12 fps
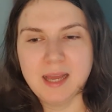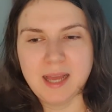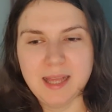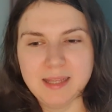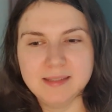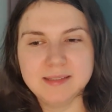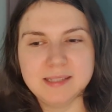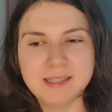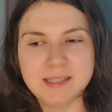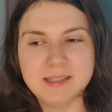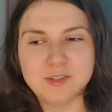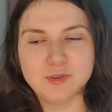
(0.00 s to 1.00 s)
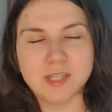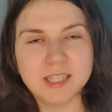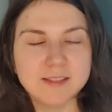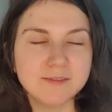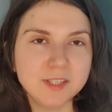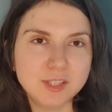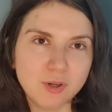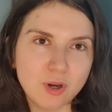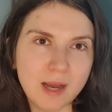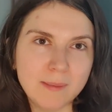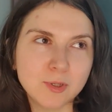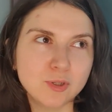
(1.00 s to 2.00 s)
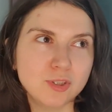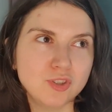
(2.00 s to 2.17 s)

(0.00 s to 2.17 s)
And in today's video, I'm gonna